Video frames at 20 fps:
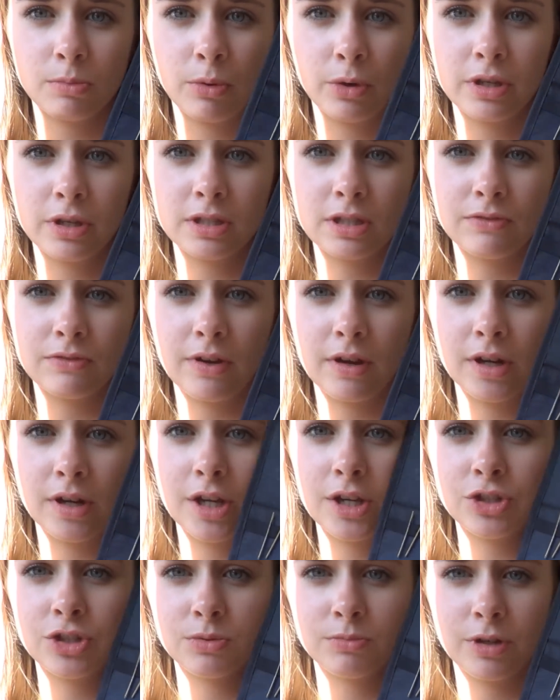pointed
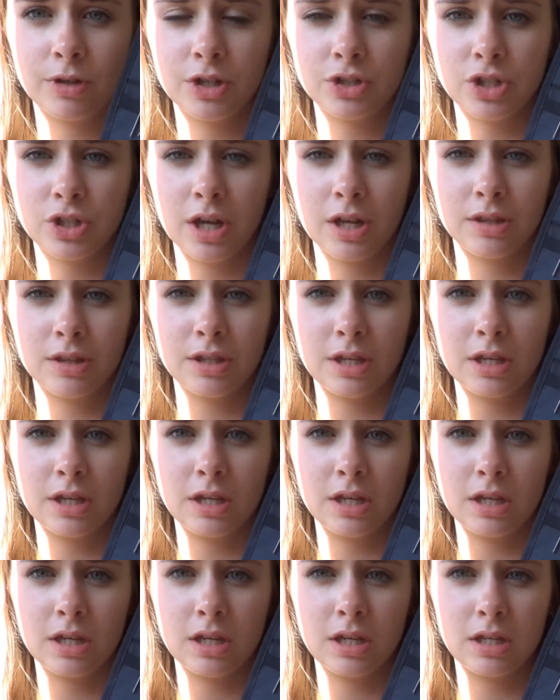foundation brush, and
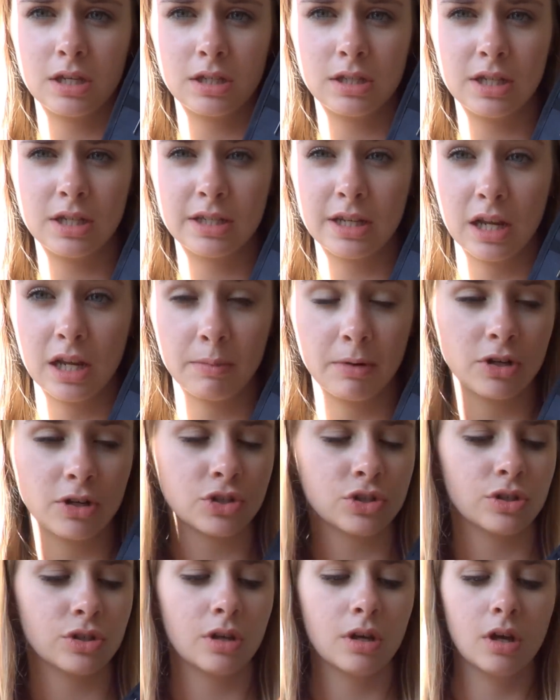the detailer
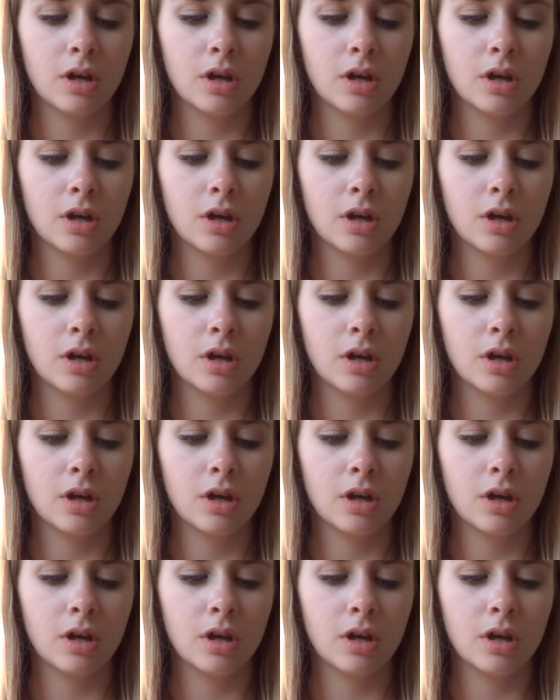brush.